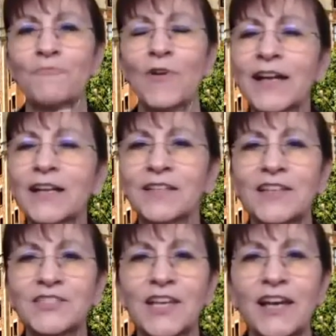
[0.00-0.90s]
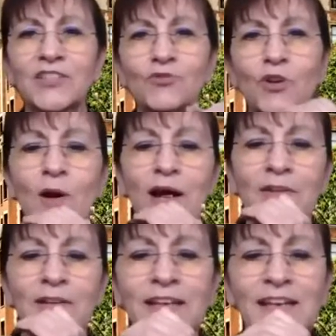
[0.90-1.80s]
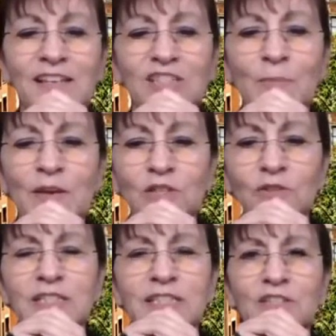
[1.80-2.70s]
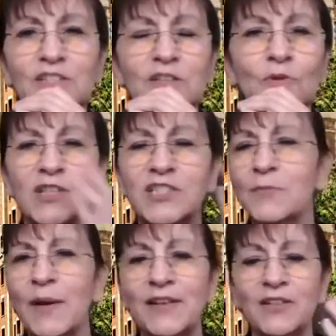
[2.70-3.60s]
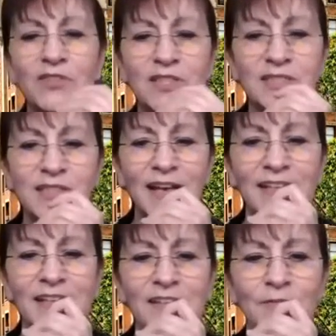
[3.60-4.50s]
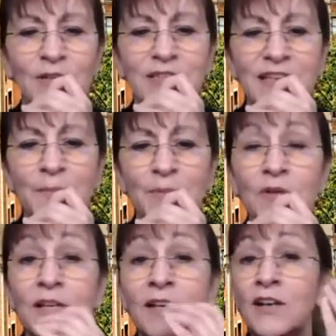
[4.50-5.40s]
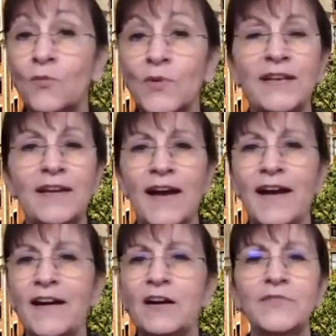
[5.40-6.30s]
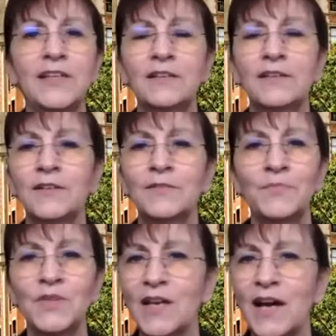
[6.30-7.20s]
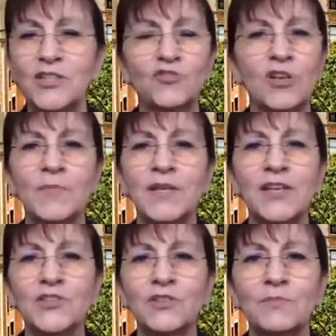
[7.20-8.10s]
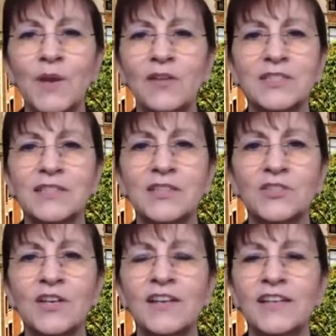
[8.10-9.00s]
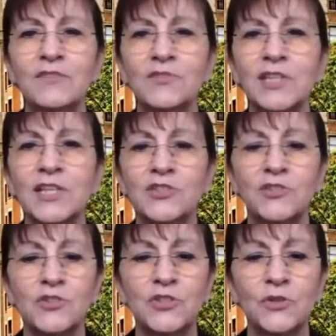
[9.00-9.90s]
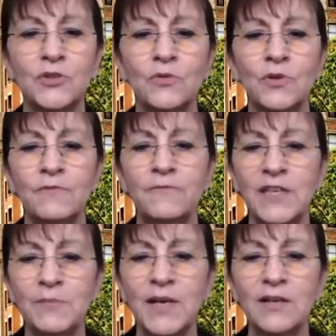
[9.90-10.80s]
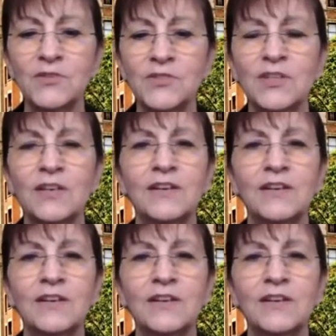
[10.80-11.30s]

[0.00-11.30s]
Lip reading: recognized as requiring special attention, of course, depend on the society. For example, we have non-discrimination policies in relation to females,